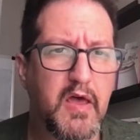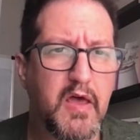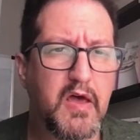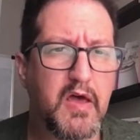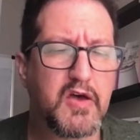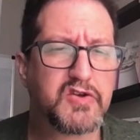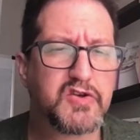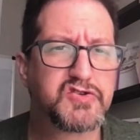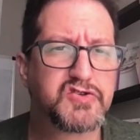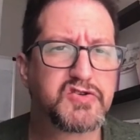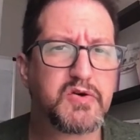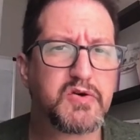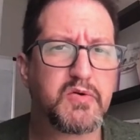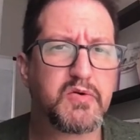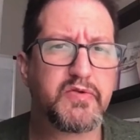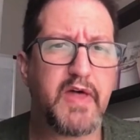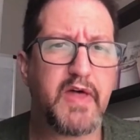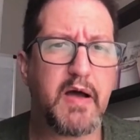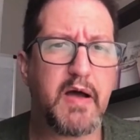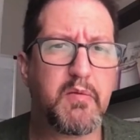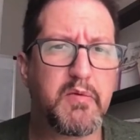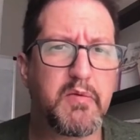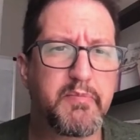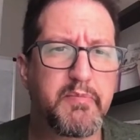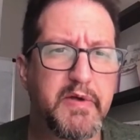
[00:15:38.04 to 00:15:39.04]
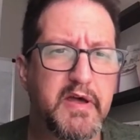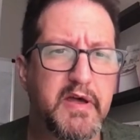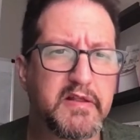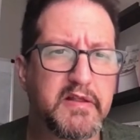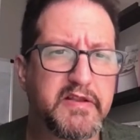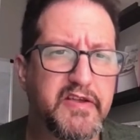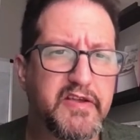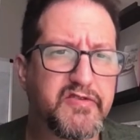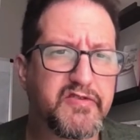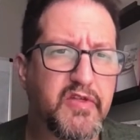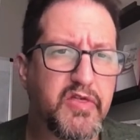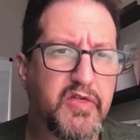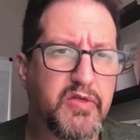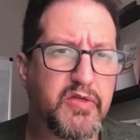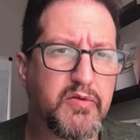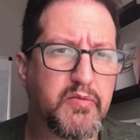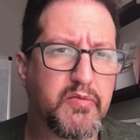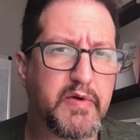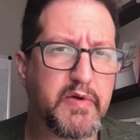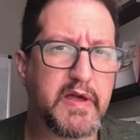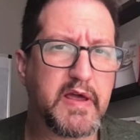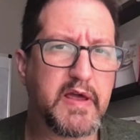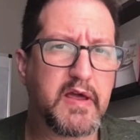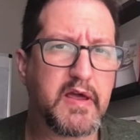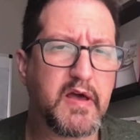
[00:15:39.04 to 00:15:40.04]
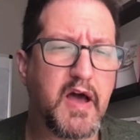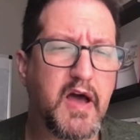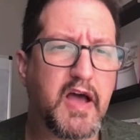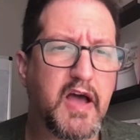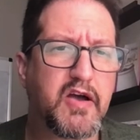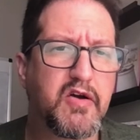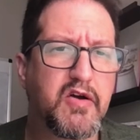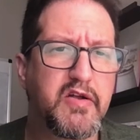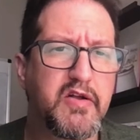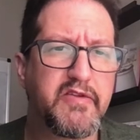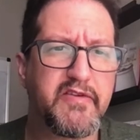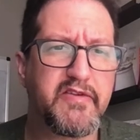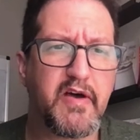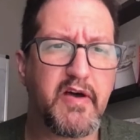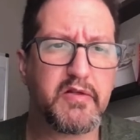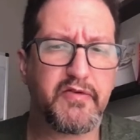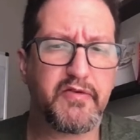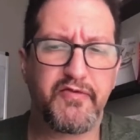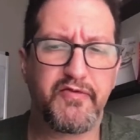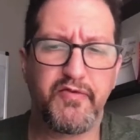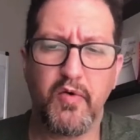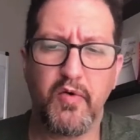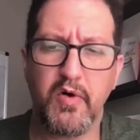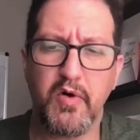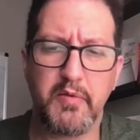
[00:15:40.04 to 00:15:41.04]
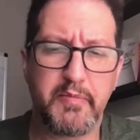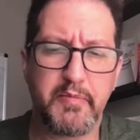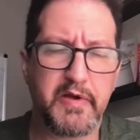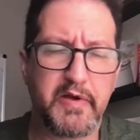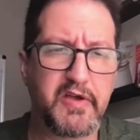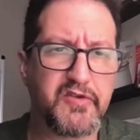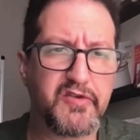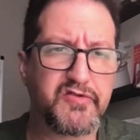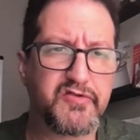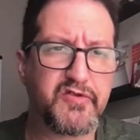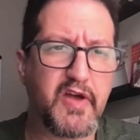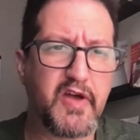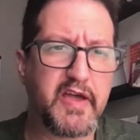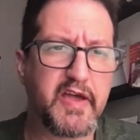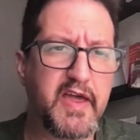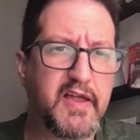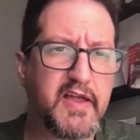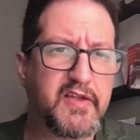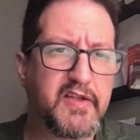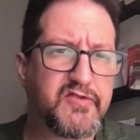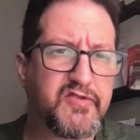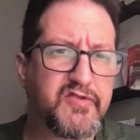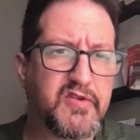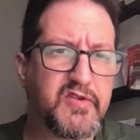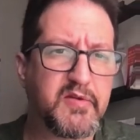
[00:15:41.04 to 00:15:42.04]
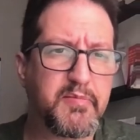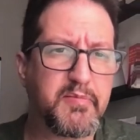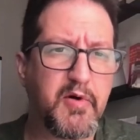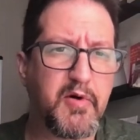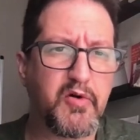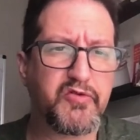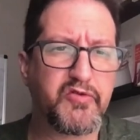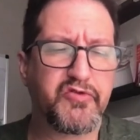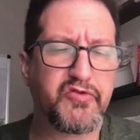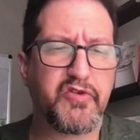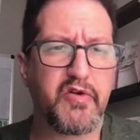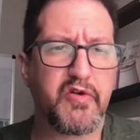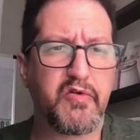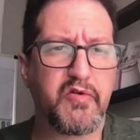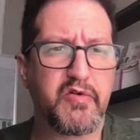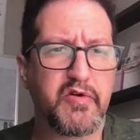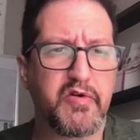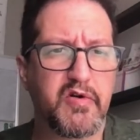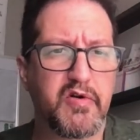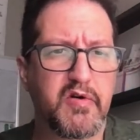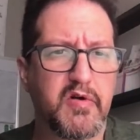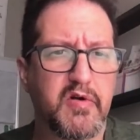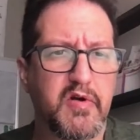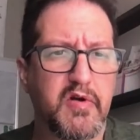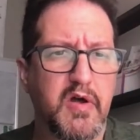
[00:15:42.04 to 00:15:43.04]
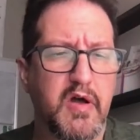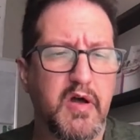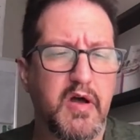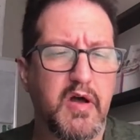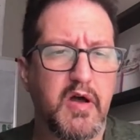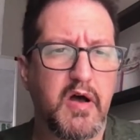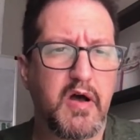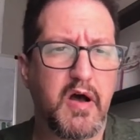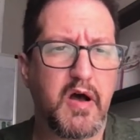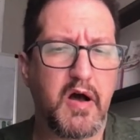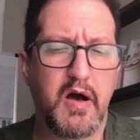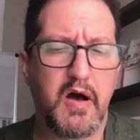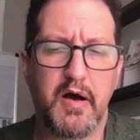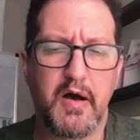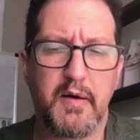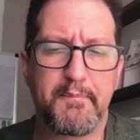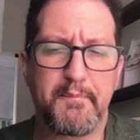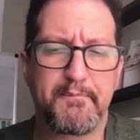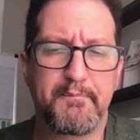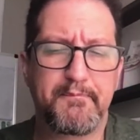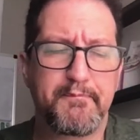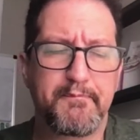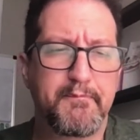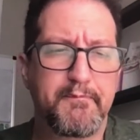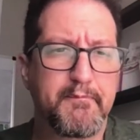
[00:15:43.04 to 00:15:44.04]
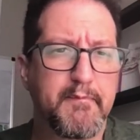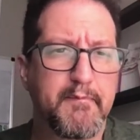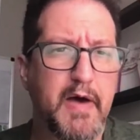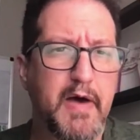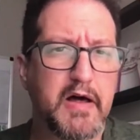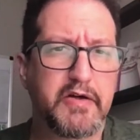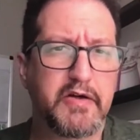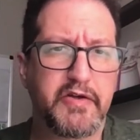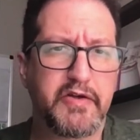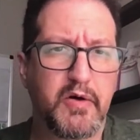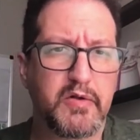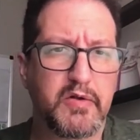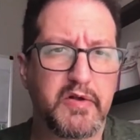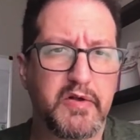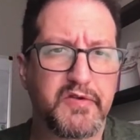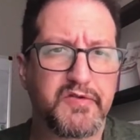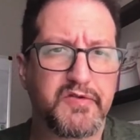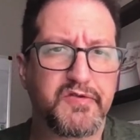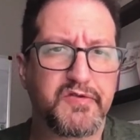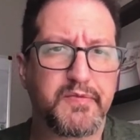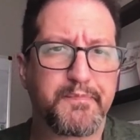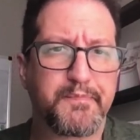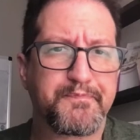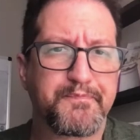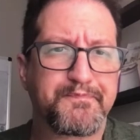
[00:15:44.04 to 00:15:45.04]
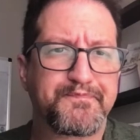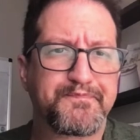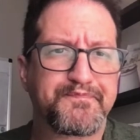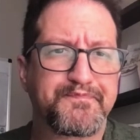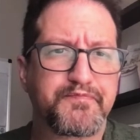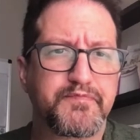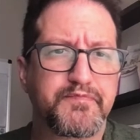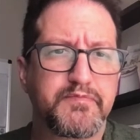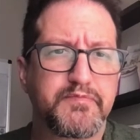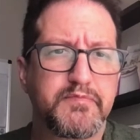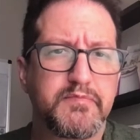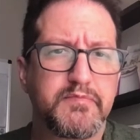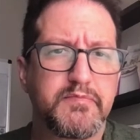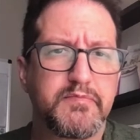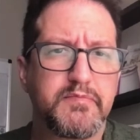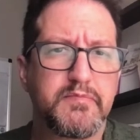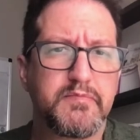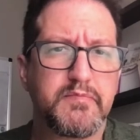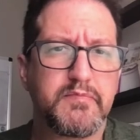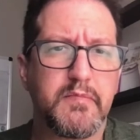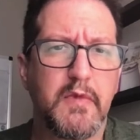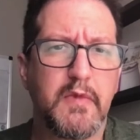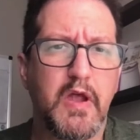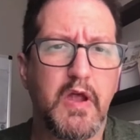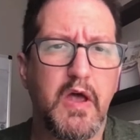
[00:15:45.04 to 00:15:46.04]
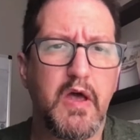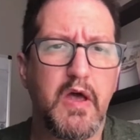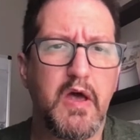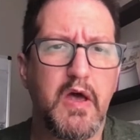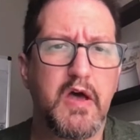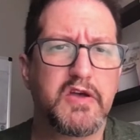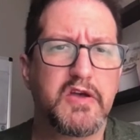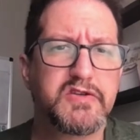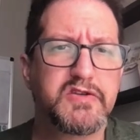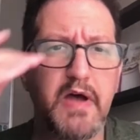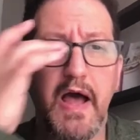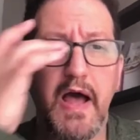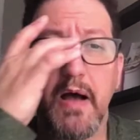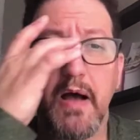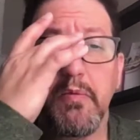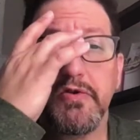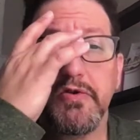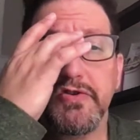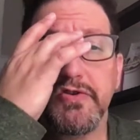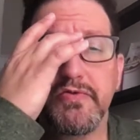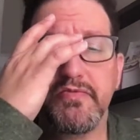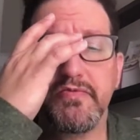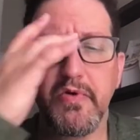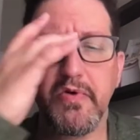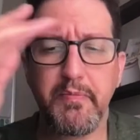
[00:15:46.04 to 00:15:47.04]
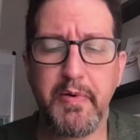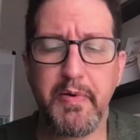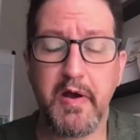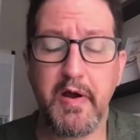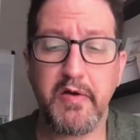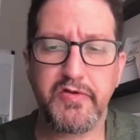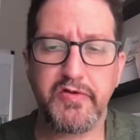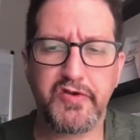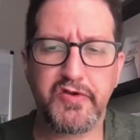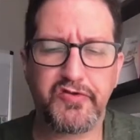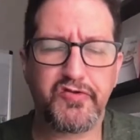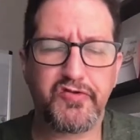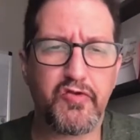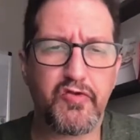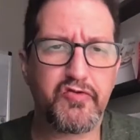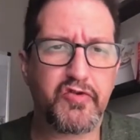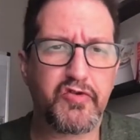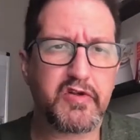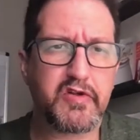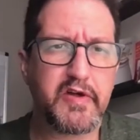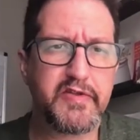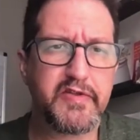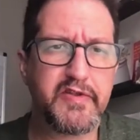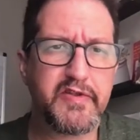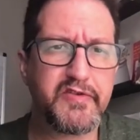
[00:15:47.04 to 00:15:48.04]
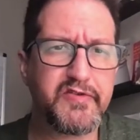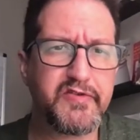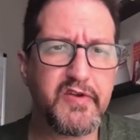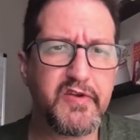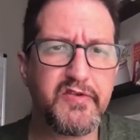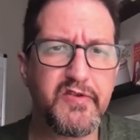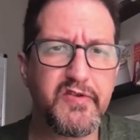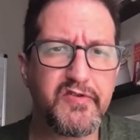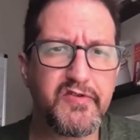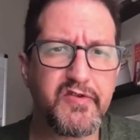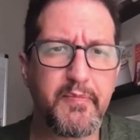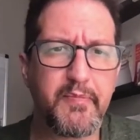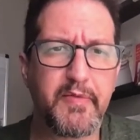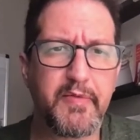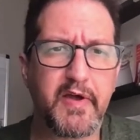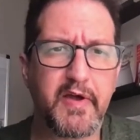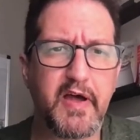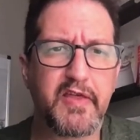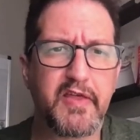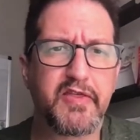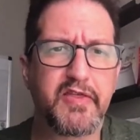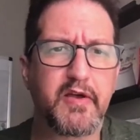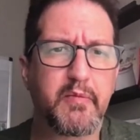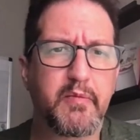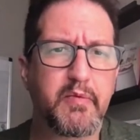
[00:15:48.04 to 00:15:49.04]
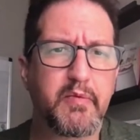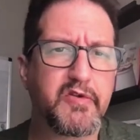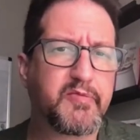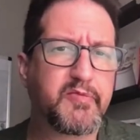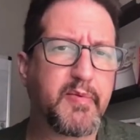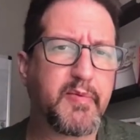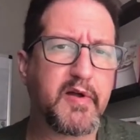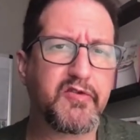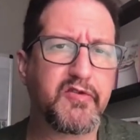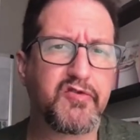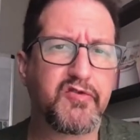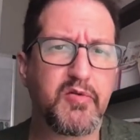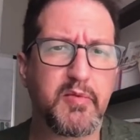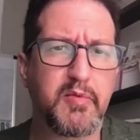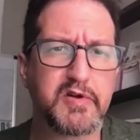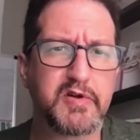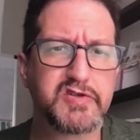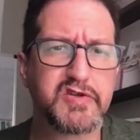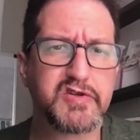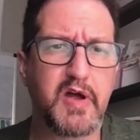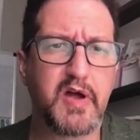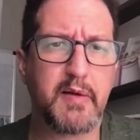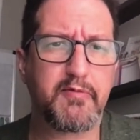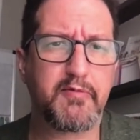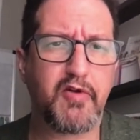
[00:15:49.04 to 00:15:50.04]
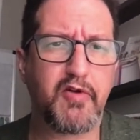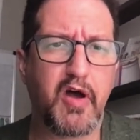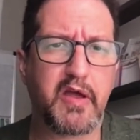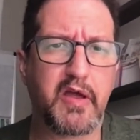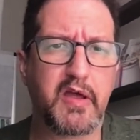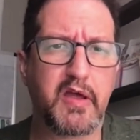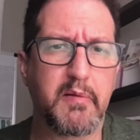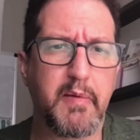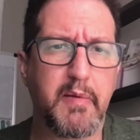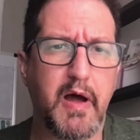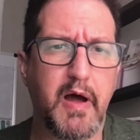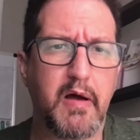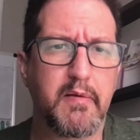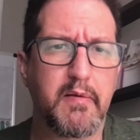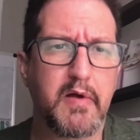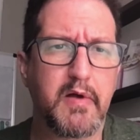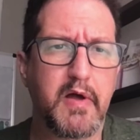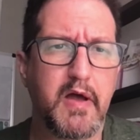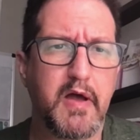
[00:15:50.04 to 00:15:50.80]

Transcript: So that would be at least a 3. I couldn't tell the 4 because I can't see the posterior malleolus. So how would you repair this surgically? And this isn't something I think we spent too much time talking about.